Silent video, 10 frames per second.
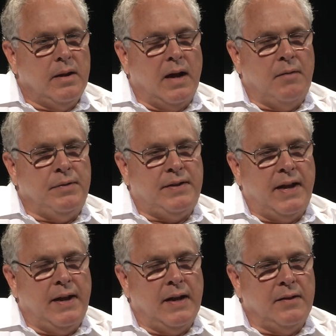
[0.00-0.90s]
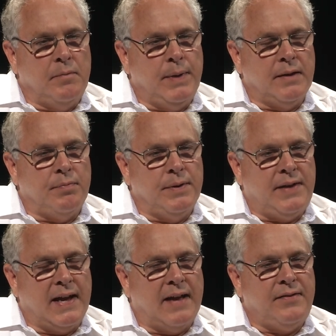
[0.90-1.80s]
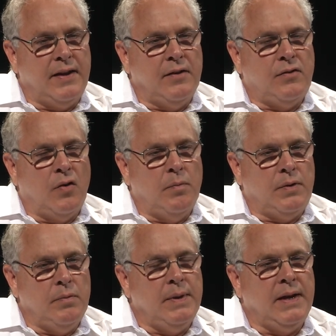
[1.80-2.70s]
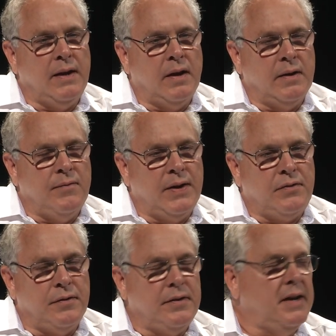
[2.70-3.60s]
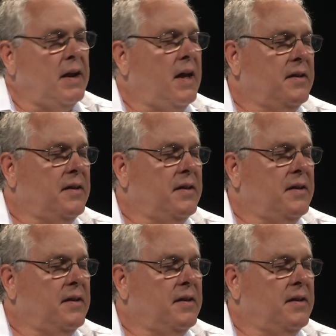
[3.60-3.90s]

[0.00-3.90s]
I would say the biggest mistake I see in too many young investors, and